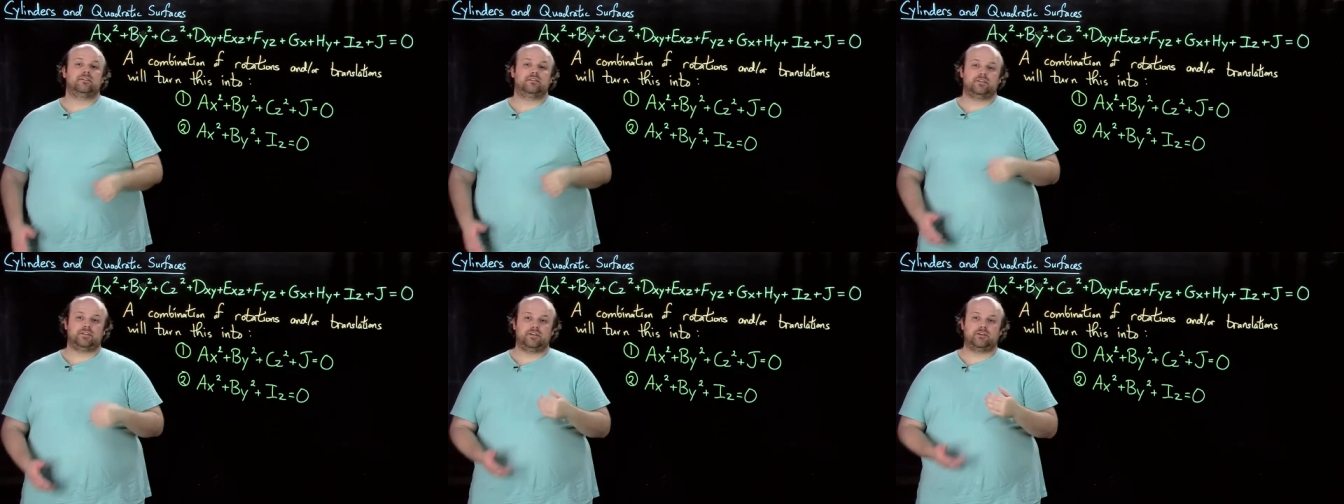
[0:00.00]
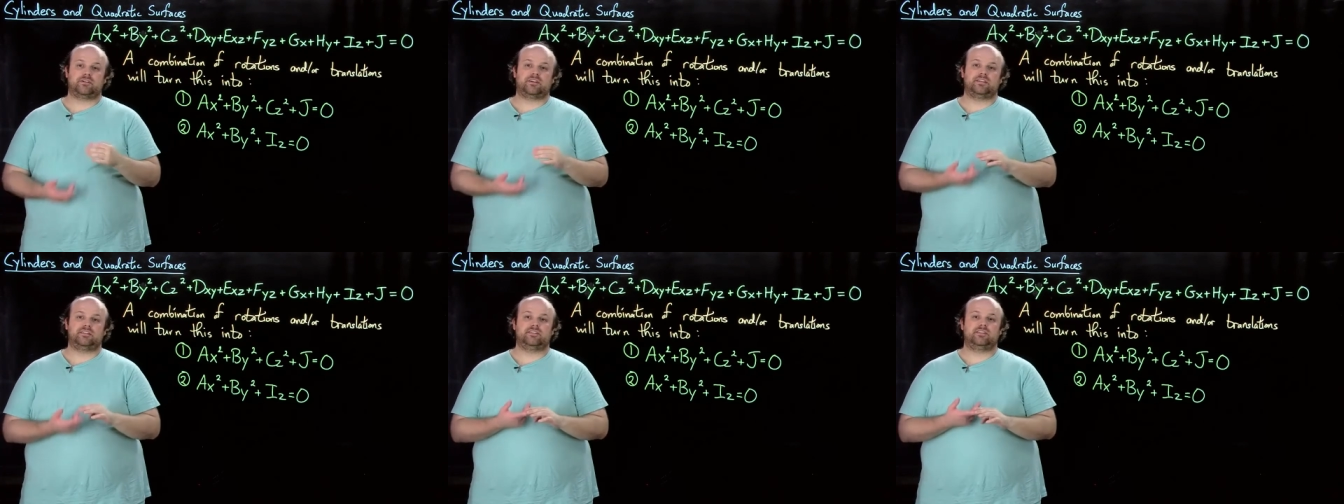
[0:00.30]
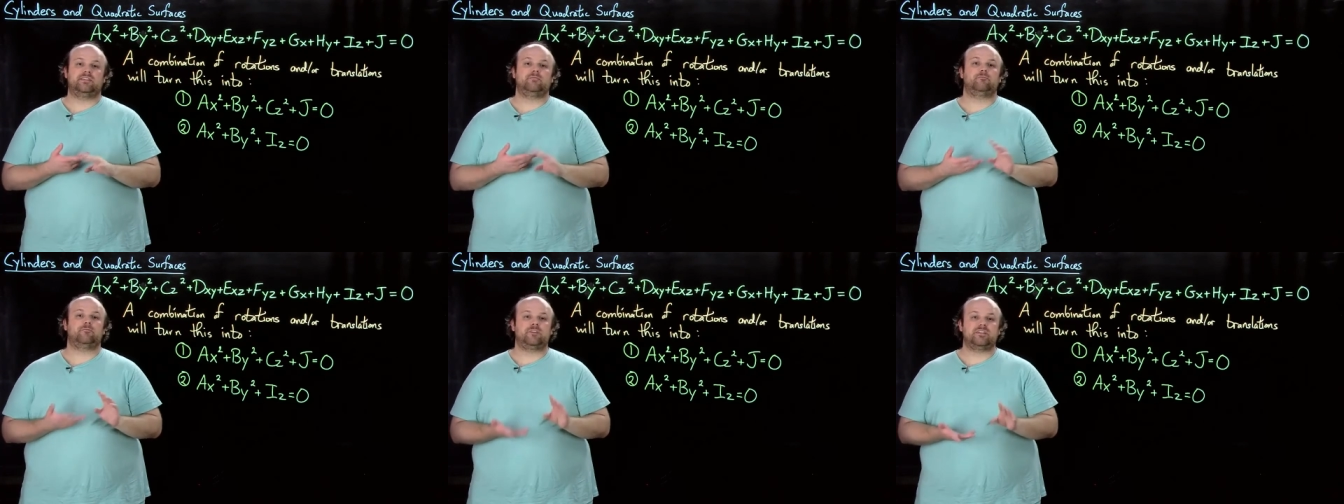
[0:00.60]
You
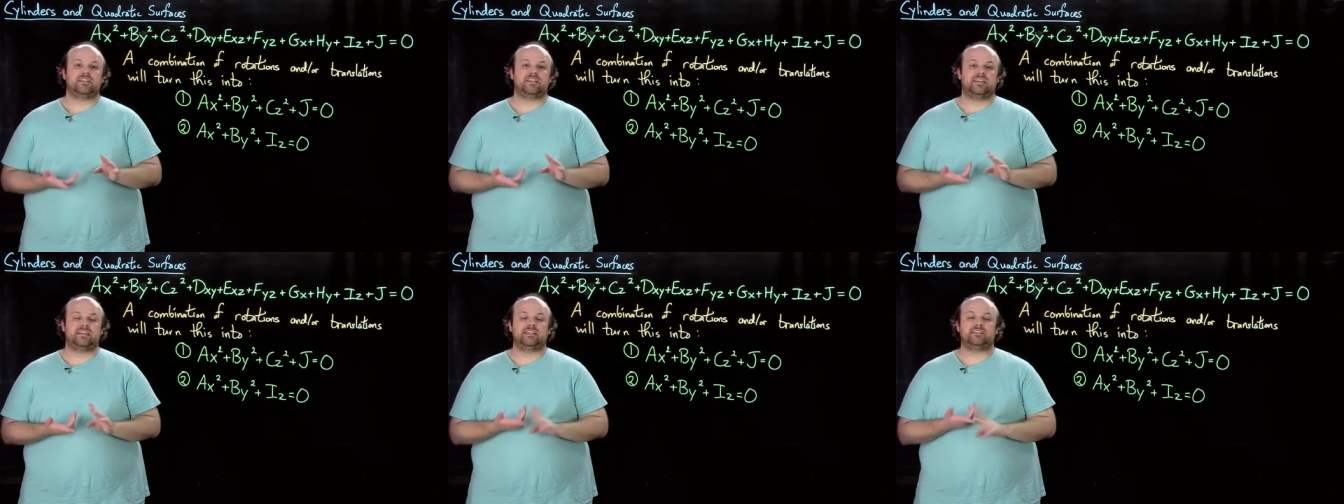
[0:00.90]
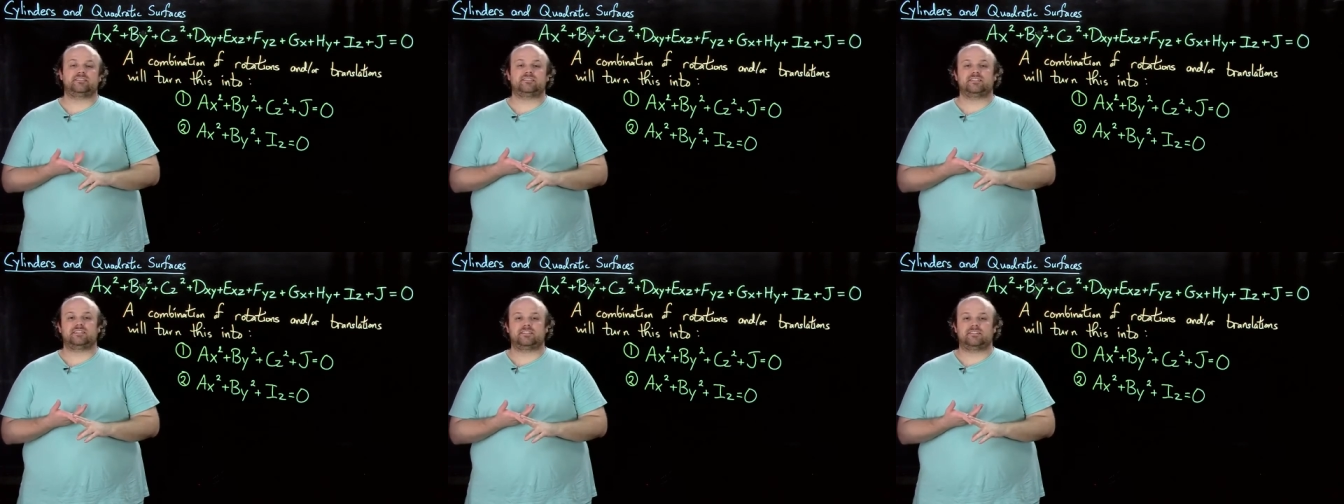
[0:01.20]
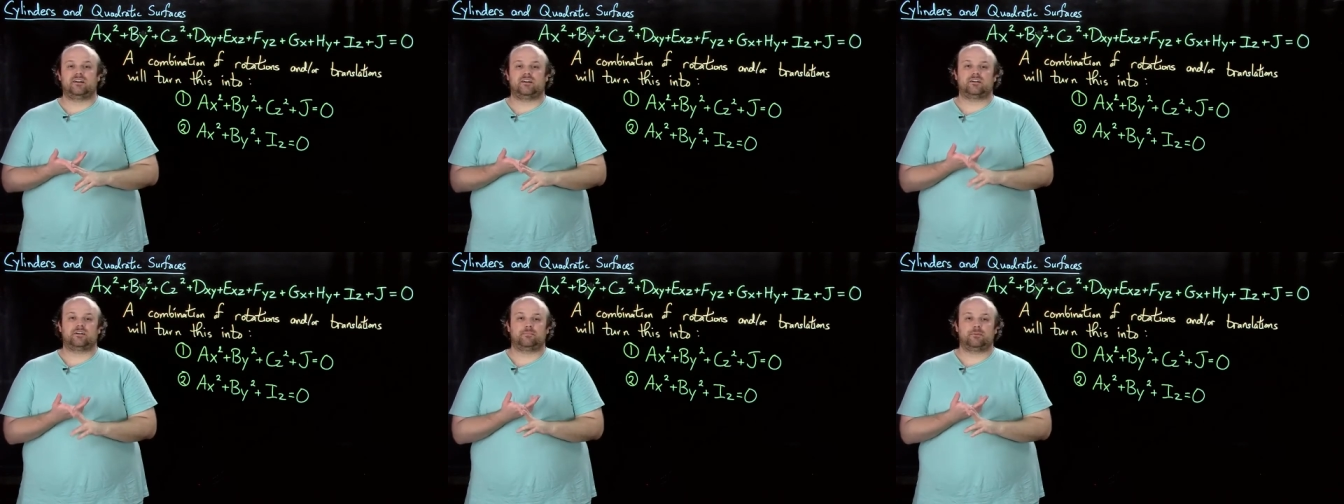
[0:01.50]
can really easily
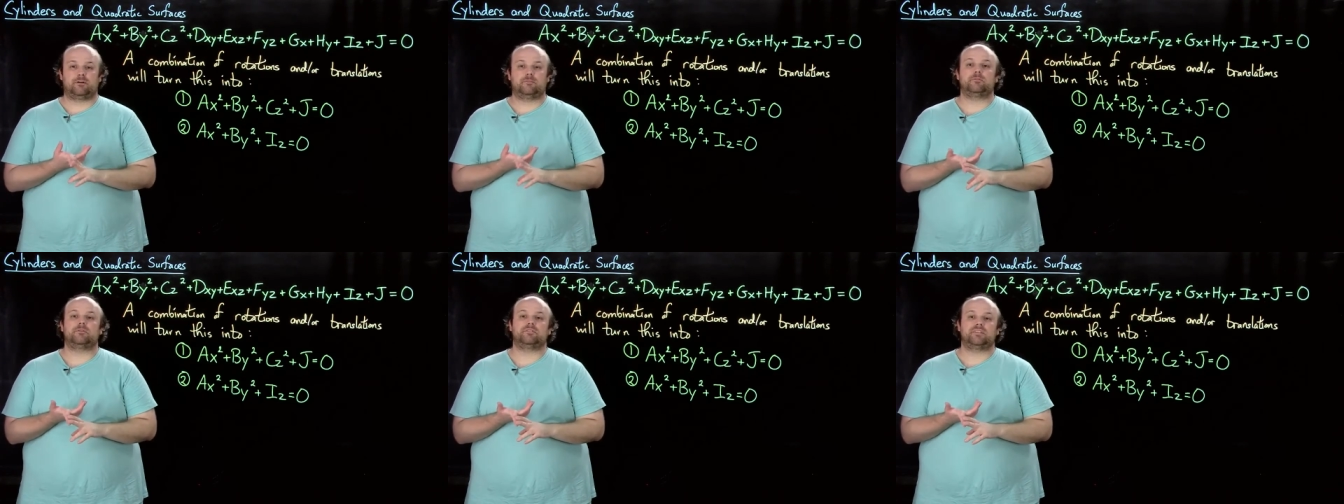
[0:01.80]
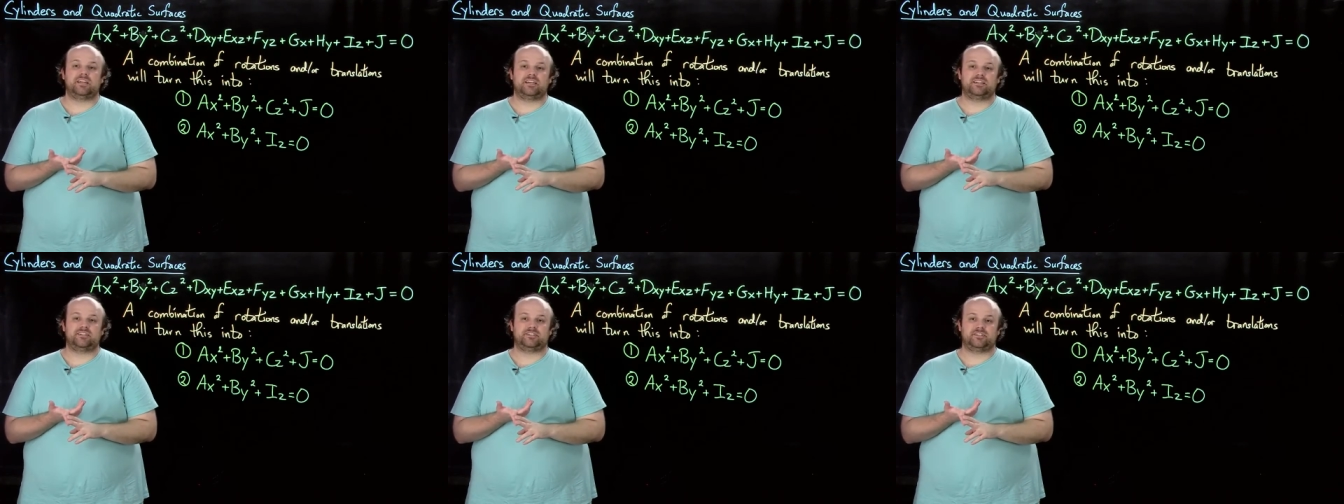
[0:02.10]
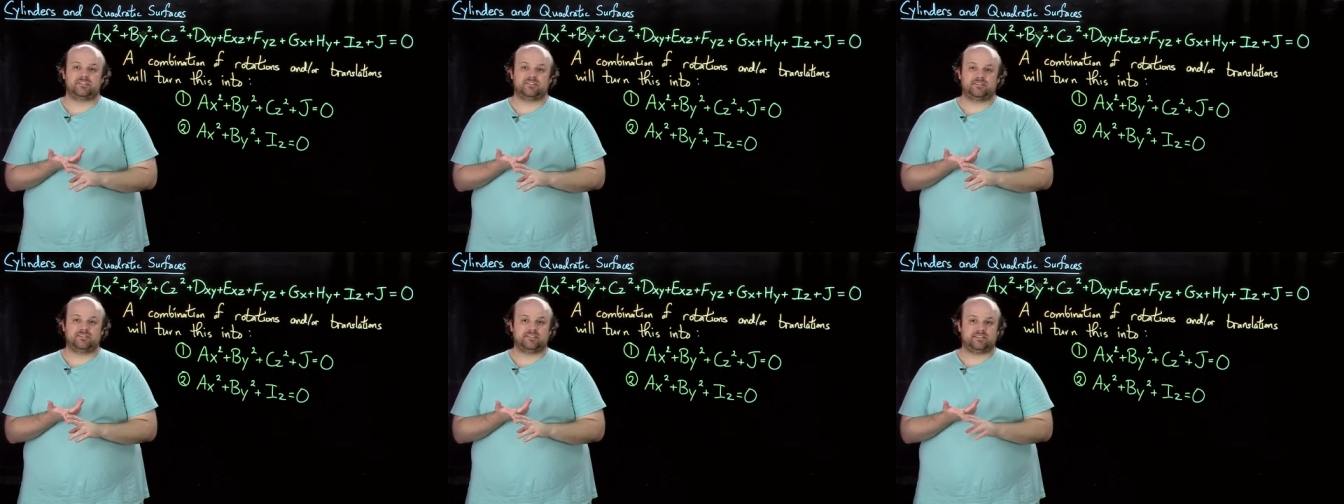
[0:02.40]
talk about
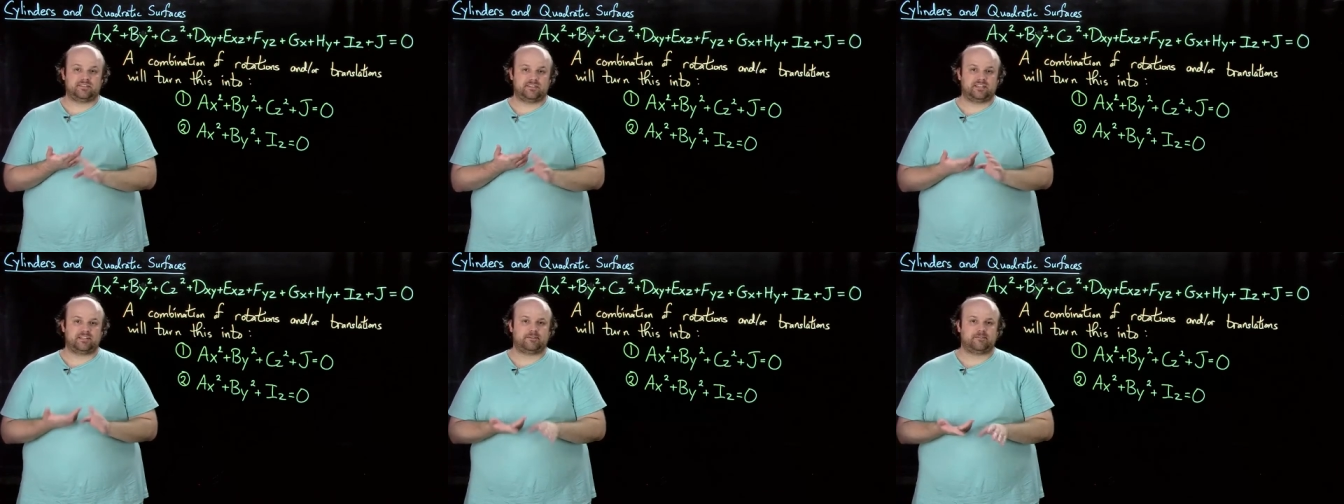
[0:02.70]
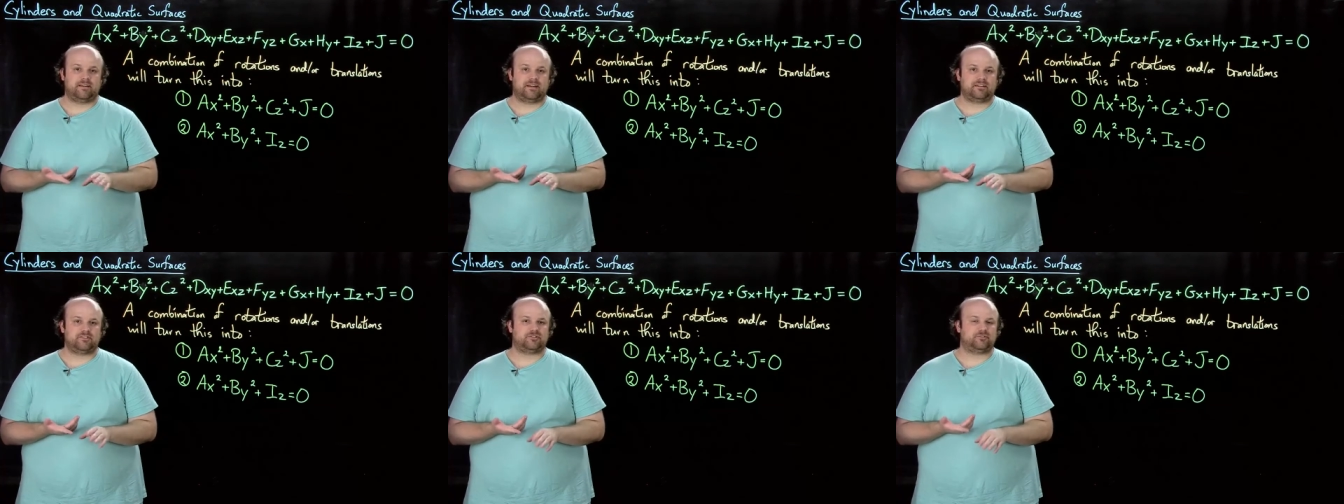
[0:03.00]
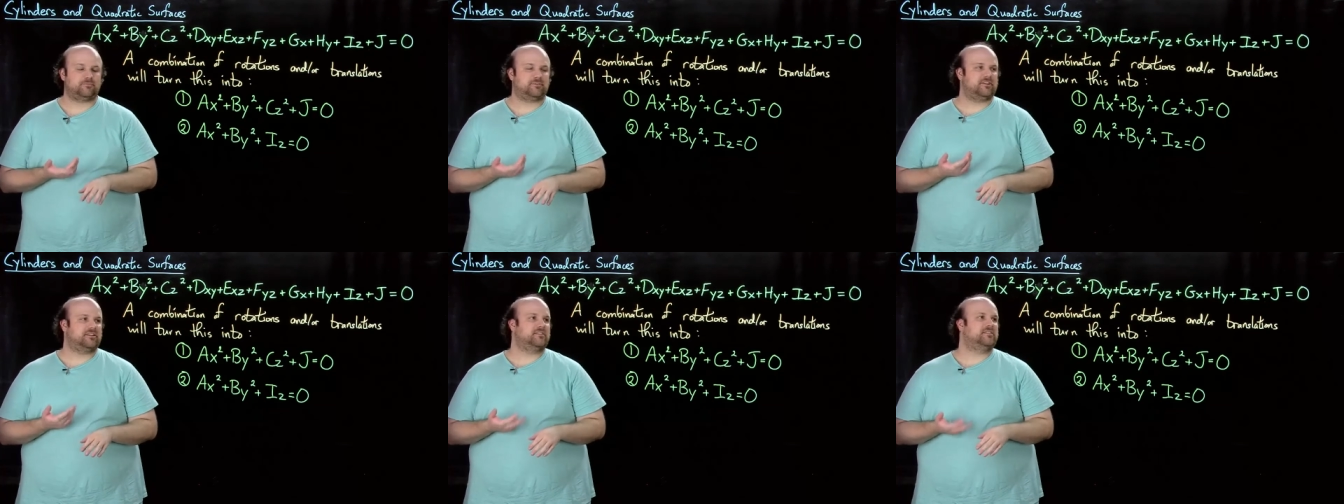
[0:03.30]
rotations in linear
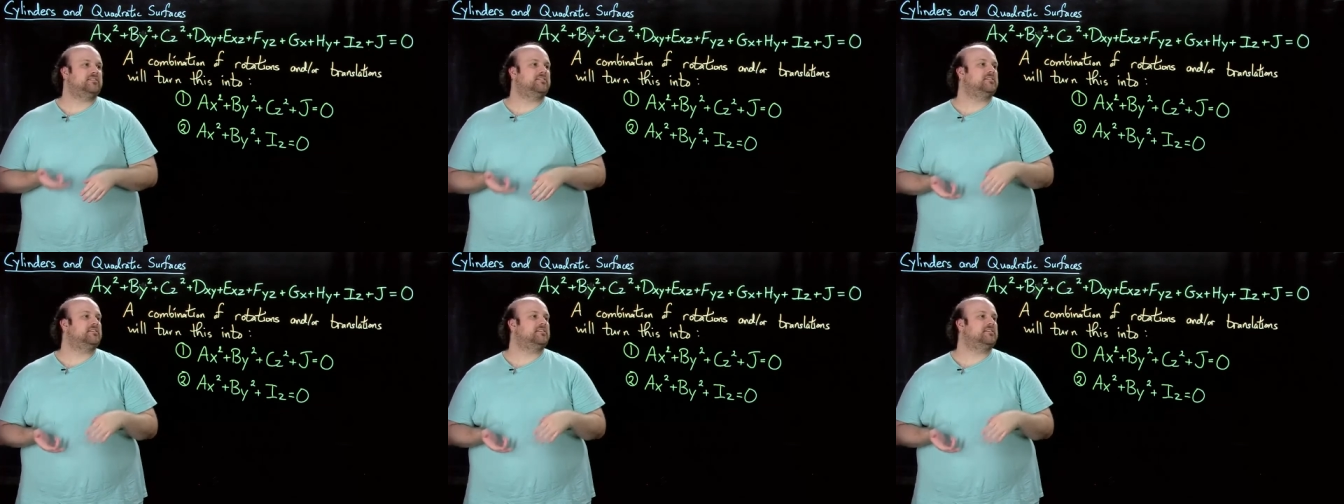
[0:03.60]
algebra